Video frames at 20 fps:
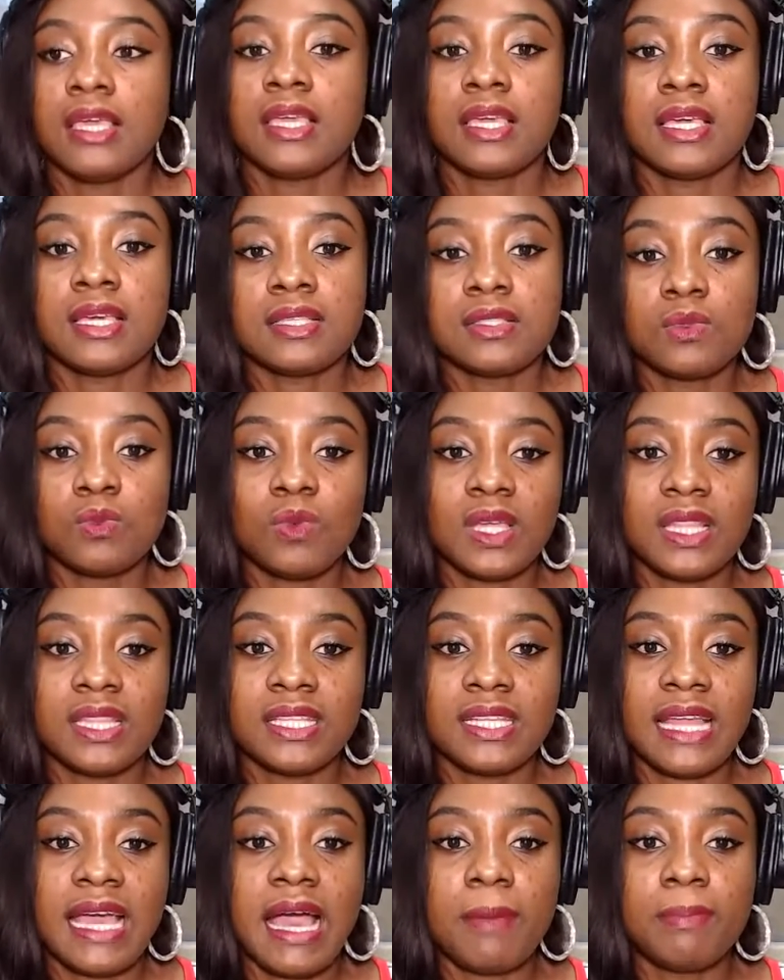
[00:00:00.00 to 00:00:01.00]
Yes, when
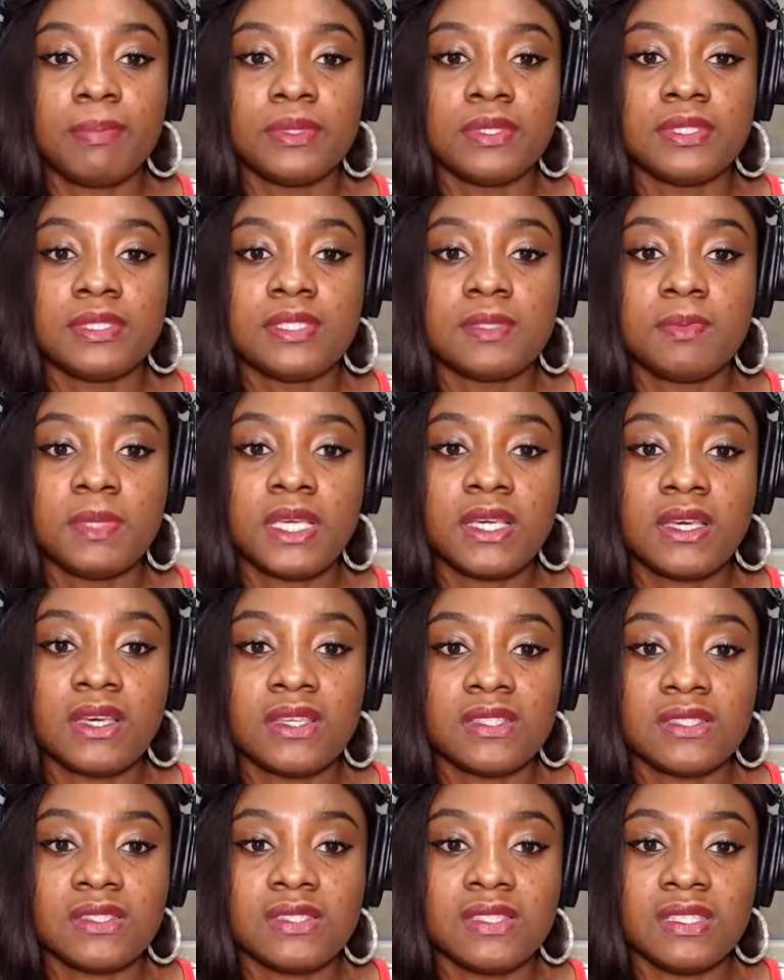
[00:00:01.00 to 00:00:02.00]
that happens,
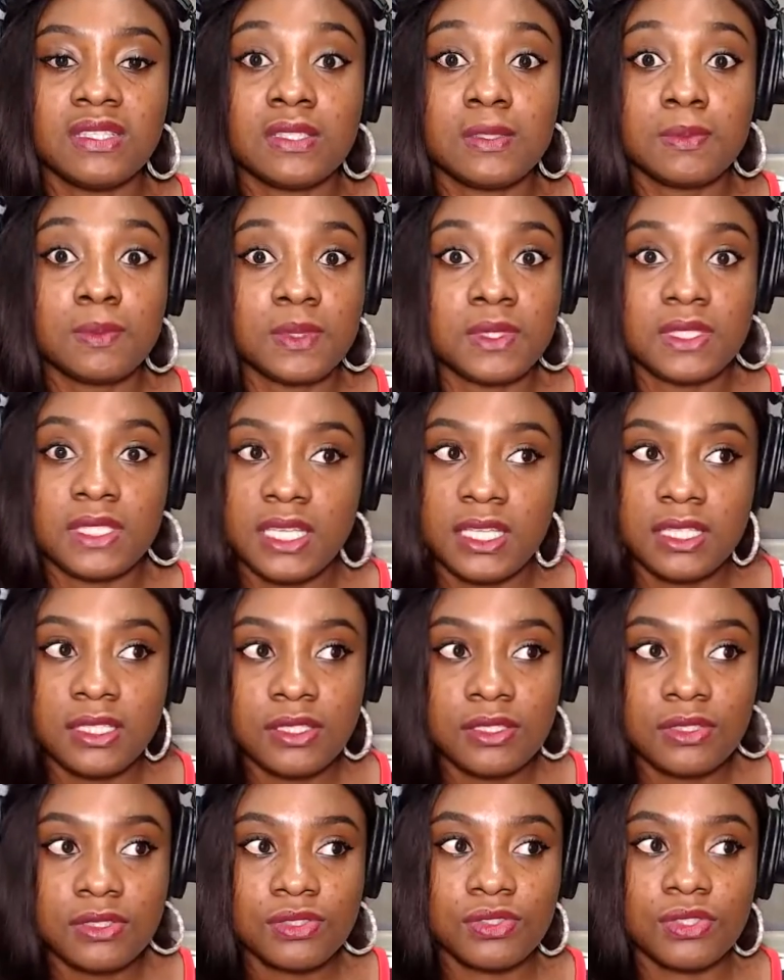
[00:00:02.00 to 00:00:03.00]
because it's
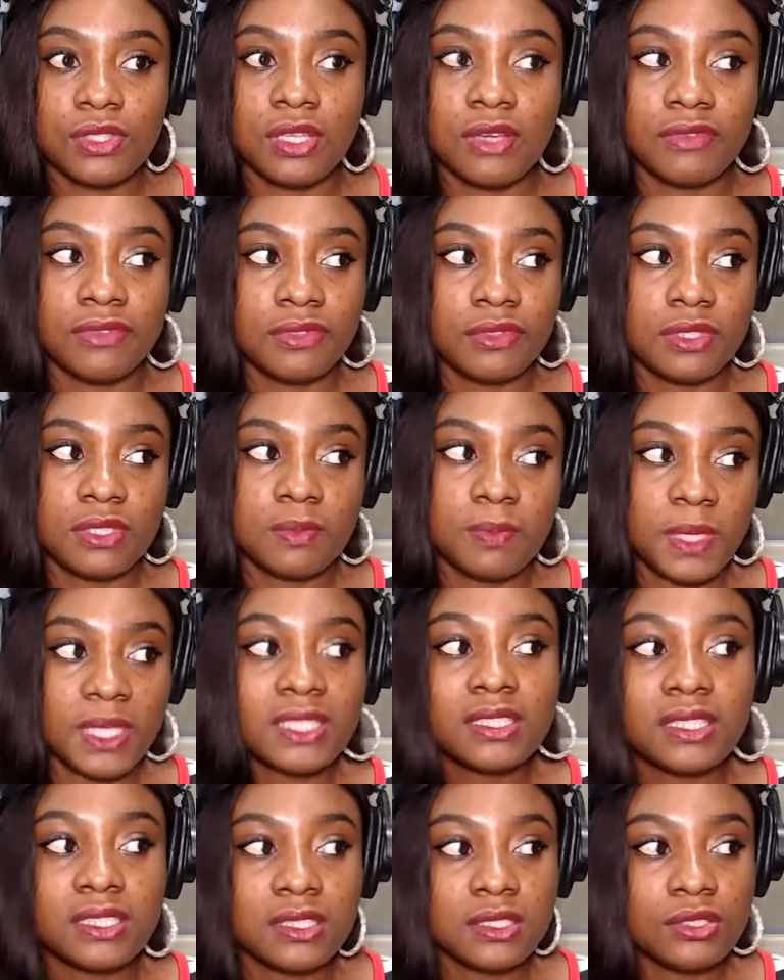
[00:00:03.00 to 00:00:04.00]
spontaneous, you never
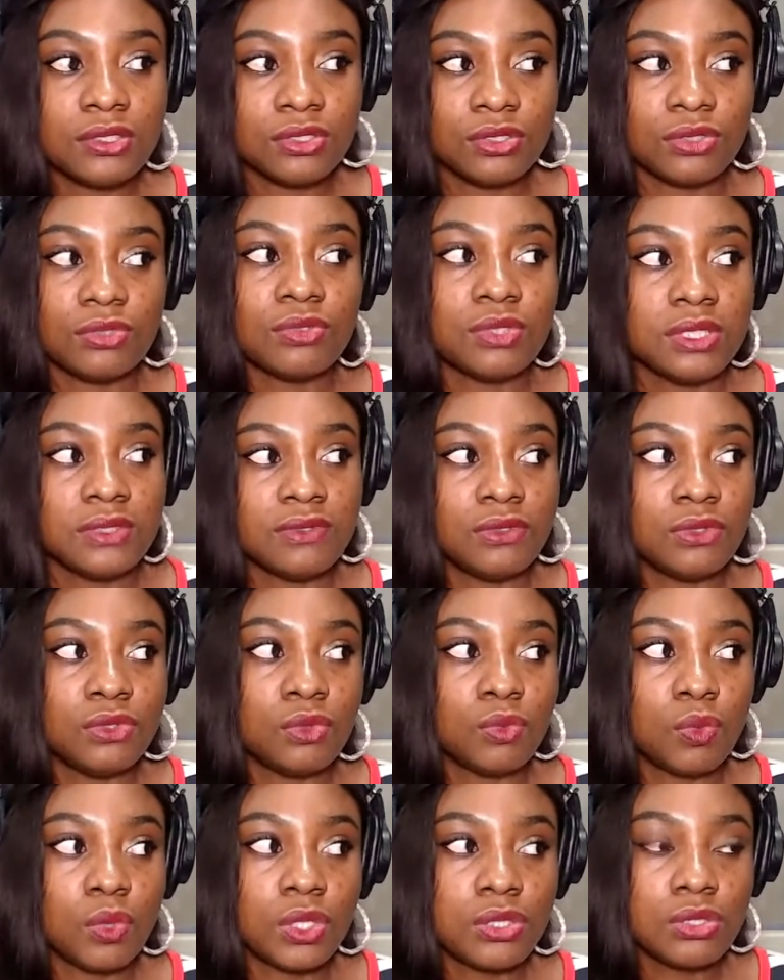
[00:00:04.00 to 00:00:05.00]
expected it, you don't even
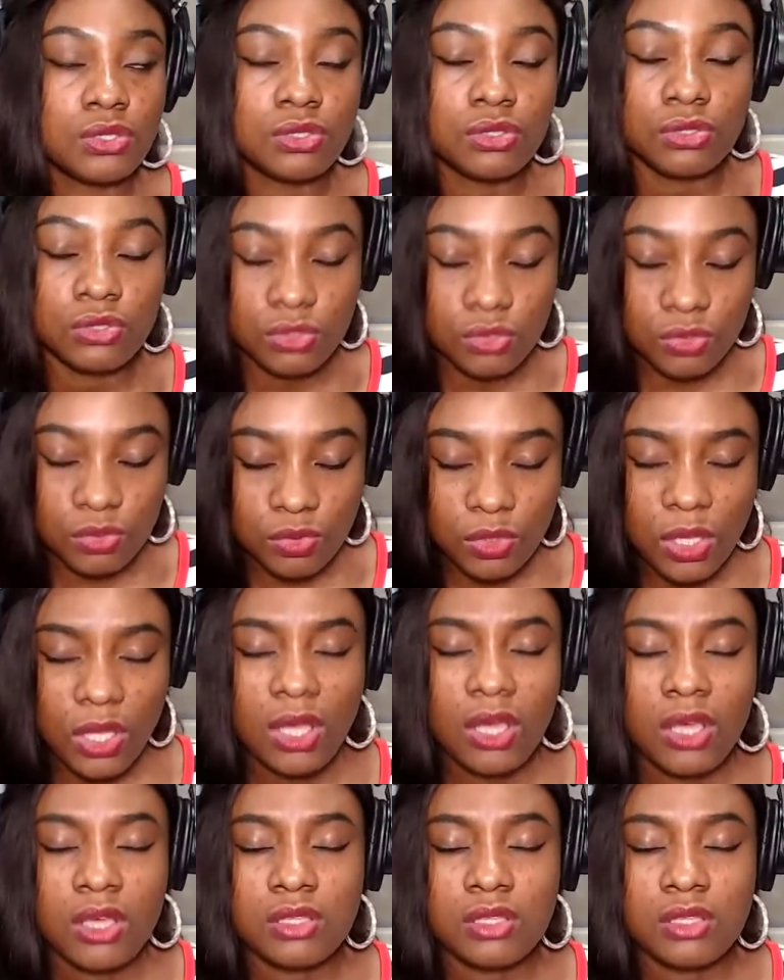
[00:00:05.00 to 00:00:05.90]
know what to do.